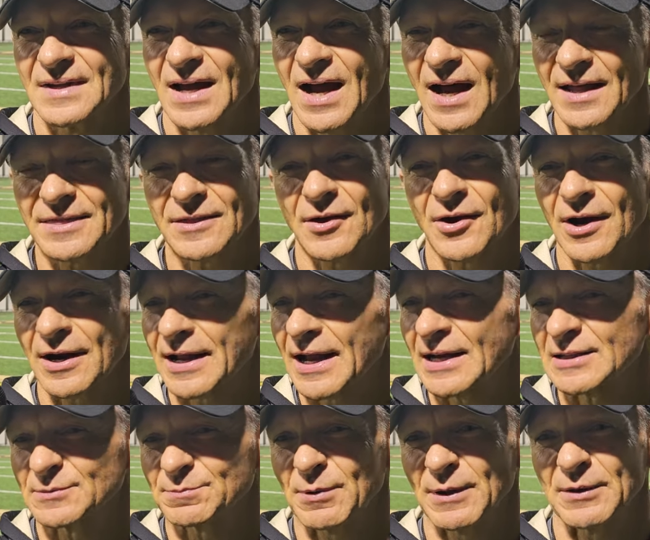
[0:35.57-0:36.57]
I thought our
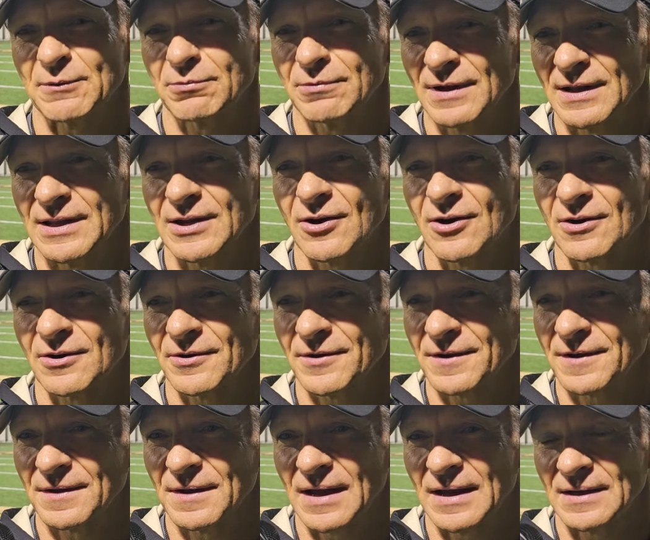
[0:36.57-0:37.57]
guys played really hard,
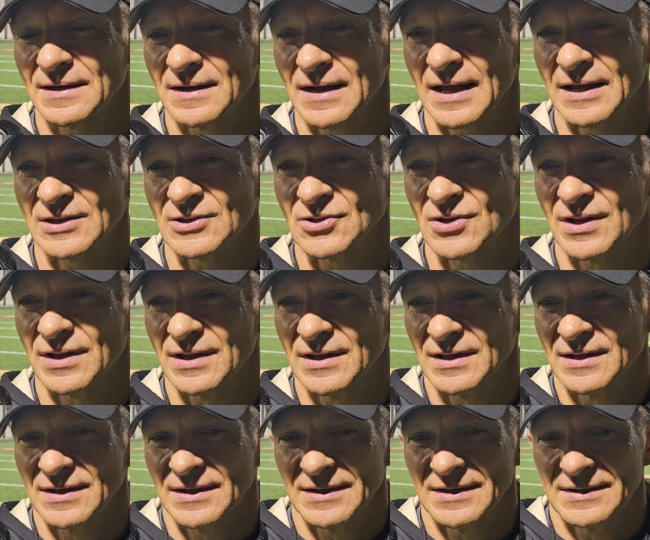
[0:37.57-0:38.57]
and and
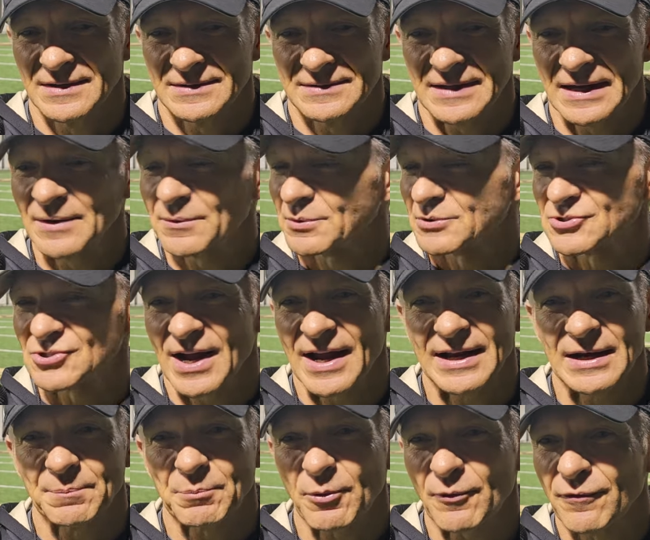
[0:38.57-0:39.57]
they were
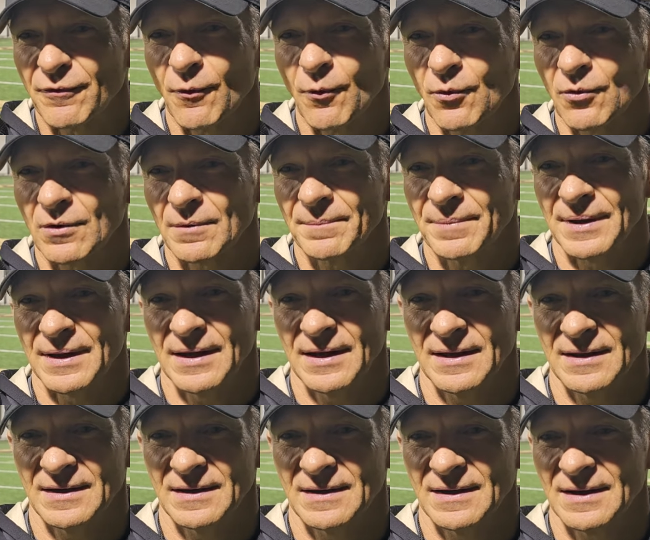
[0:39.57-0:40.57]
trying to perform,
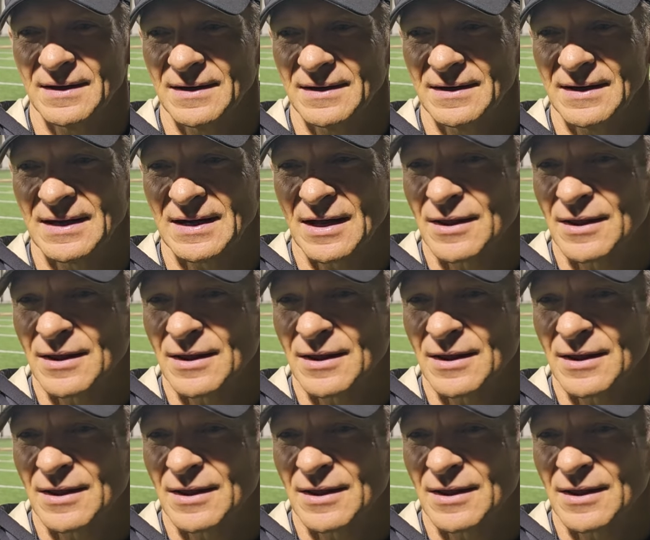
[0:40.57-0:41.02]
and uh, and